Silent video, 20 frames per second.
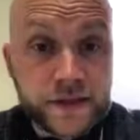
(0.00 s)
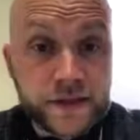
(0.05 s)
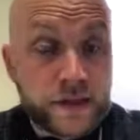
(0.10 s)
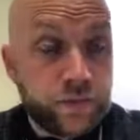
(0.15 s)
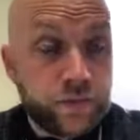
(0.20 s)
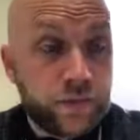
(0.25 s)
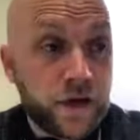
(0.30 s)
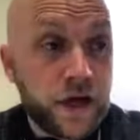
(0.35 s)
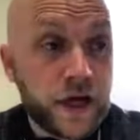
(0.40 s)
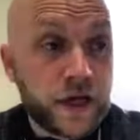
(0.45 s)

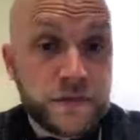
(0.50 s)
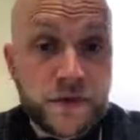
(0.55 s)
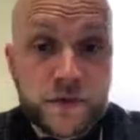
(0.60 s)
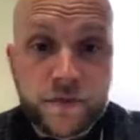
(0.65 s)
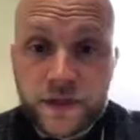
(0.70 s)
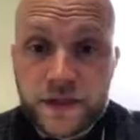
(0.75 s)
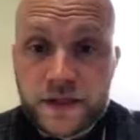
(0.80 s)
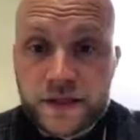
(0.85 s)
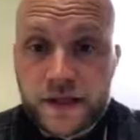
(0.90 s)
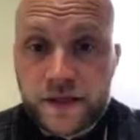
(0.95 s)
surprise me
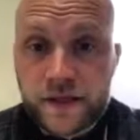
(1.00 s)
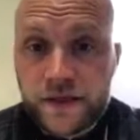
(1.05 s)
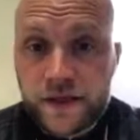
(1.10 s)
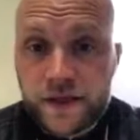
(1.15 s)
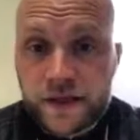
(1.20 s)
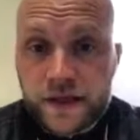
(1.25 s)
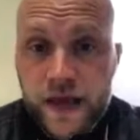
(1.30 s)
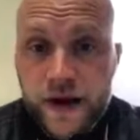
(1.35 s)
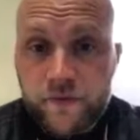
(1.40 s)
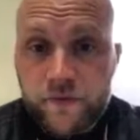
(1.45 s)
because I
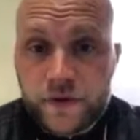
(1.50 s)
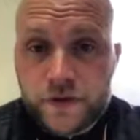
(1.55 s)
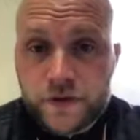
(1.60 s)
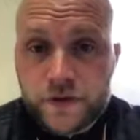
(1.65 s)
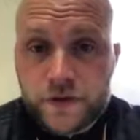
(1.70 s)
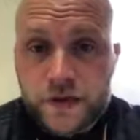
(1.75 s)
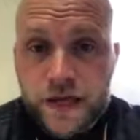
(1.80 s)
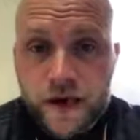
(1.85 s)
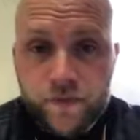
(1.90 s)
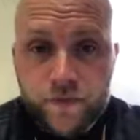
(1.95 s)
think
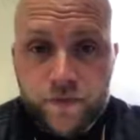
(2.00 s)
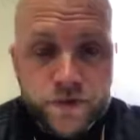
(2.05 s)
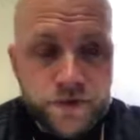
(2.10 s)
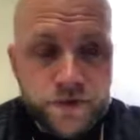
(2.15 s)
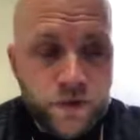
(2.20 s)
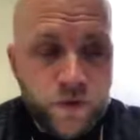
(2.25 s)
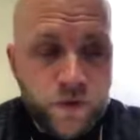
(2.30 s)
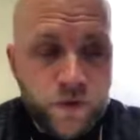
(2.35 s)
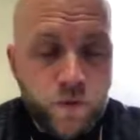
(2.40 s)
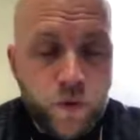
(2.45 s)
Cameron's
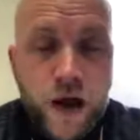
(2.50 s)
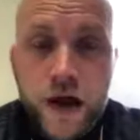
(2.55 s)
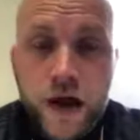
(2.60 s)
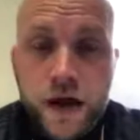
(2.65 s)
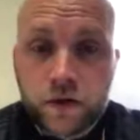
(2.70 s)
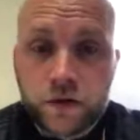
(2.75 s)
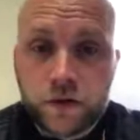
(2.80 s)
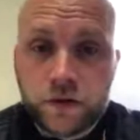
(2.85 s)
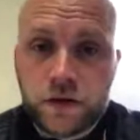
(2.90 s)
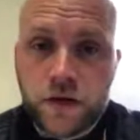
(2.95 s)
doing
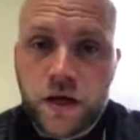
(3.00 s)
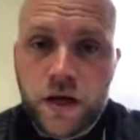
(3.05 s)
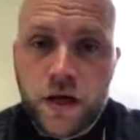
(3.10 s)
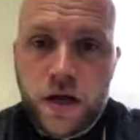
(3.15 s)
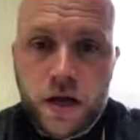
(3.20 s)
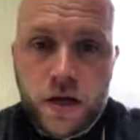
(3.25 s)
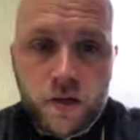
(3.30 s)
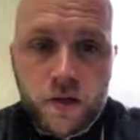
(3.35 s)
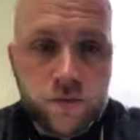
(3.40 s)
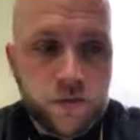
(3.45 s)
well.
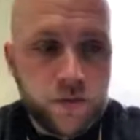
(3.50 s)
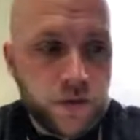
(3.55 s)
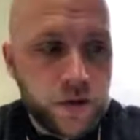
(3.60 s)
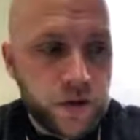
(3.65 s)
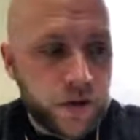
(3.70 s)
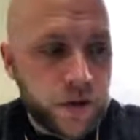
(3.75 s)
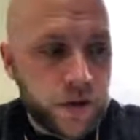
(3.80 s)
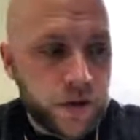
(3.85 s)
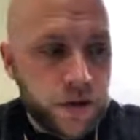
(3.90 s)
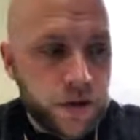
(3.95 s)

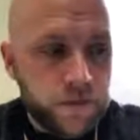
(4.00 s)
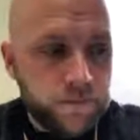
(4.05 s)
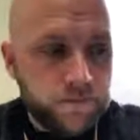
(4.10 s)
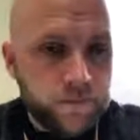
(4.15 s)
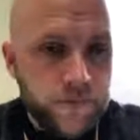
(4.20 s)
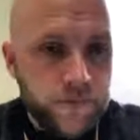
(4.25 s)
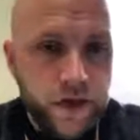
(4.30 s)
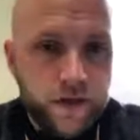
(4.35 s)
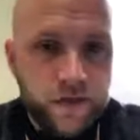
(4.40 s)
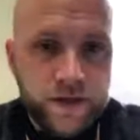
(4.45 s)

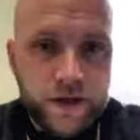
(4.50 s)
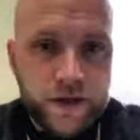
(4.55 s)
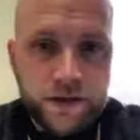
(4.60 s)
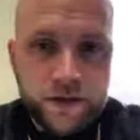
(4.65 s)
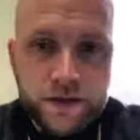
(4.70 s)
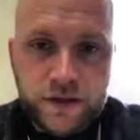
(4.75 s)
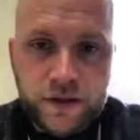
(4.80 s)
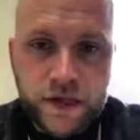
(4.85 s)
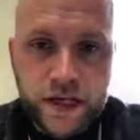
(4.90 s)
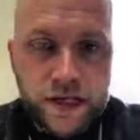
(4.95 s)
I
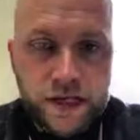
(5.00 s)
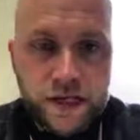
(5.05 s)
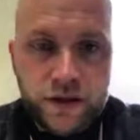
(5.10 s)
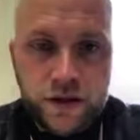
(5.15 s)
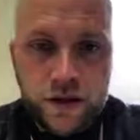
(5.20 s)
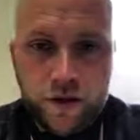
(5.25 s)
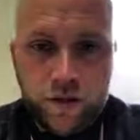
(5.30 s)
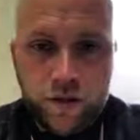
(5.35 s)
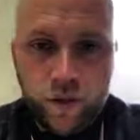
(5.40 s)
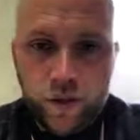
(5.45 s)
think
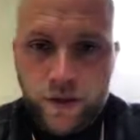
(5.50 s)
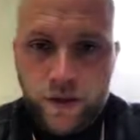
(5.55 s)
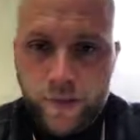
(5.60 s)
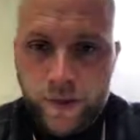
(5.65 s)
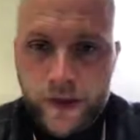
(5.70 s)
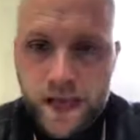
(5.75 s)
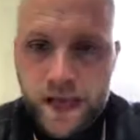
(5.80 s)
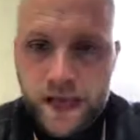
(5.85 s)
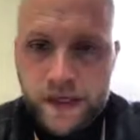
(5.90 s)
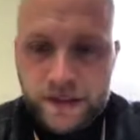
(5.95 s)
like all the
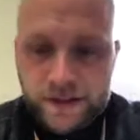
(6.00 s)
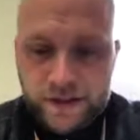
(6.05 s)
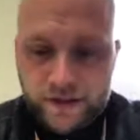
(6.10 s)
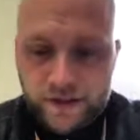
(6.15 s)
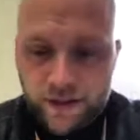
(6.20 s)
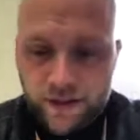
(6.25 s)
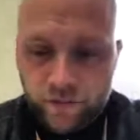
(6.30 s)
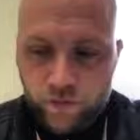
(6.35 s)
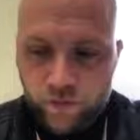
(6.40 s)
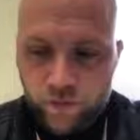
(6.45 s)
players, I
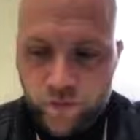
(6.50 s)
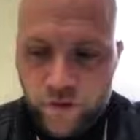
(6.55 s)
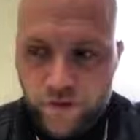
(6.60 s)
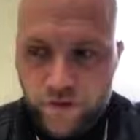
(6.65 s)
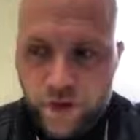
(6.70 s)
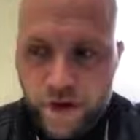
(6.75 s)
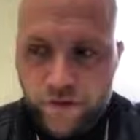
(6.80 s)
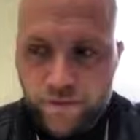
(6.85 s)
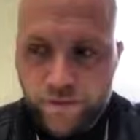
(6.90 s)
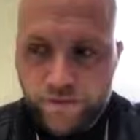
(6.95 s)
think
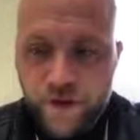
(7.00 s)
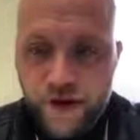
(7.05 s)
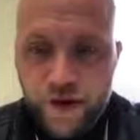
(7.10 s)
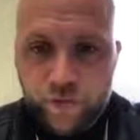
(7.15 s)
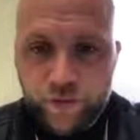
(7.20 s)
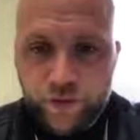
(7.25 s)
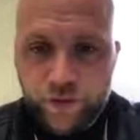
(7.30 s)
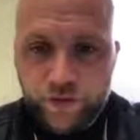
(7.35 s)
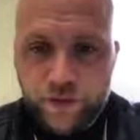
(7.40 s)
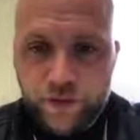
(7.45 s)
they
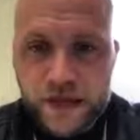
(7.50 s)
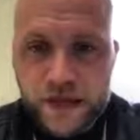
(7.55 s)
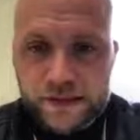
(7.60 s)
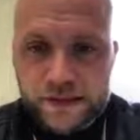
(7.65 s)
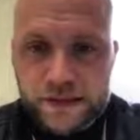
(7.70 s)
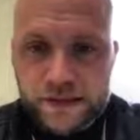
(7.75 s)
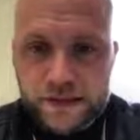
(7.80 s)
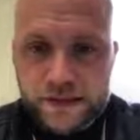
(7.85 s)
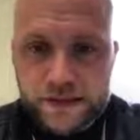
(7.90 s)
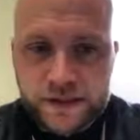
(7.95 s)

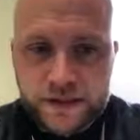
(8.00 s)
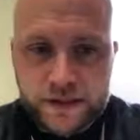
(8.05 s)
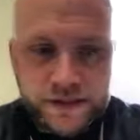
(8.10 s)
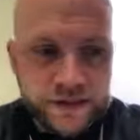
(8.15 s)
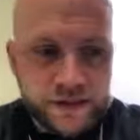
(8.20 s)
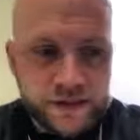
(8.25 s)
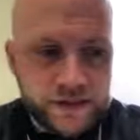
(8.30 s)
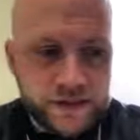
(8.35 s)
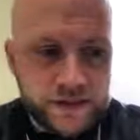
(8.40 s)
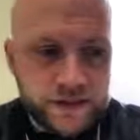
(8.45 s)
progressed
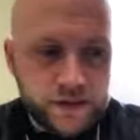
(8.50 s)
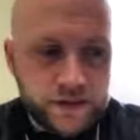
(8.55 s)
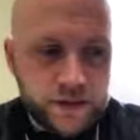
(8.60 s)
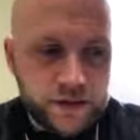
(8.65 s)
since